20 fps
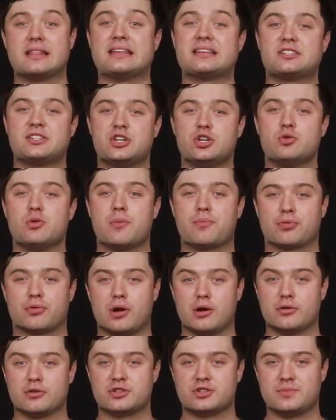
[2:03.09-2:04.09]
This new
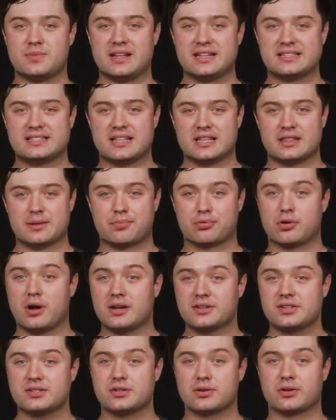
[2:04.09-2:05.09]
approach means that the
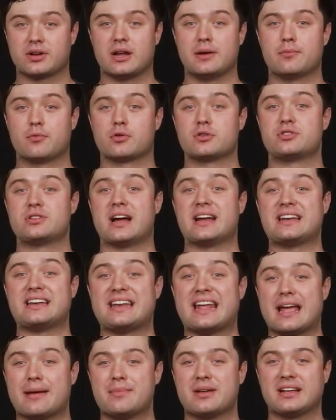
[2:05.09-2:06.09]
processor can more
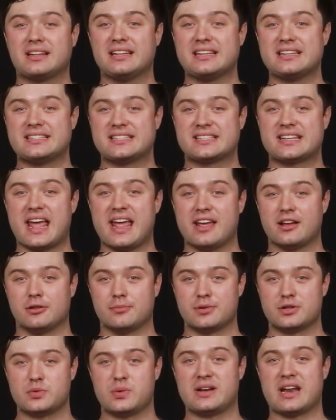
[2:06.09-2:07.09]
dynamically scale
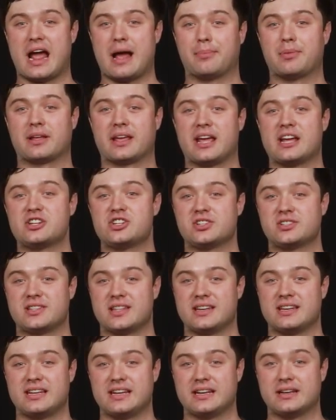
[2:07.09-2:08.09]
between applications
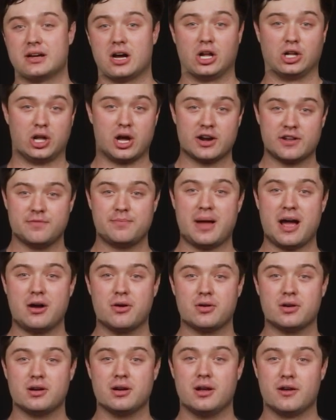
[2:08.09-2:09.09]
that need a lot of
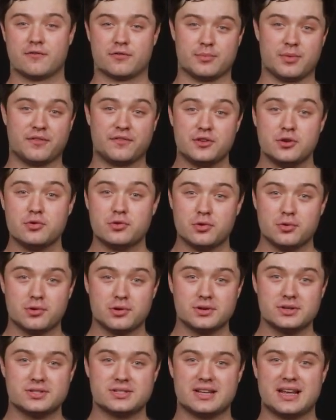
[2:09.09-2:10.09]
power from a few
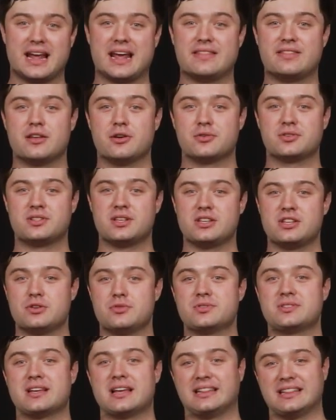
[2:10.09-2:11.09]
cores and those that
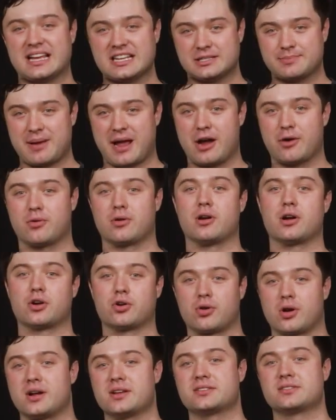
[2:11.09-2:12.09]
use less power
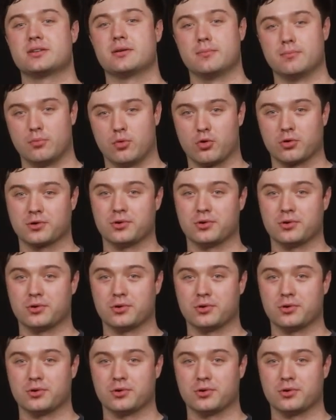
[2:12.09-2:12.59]
across more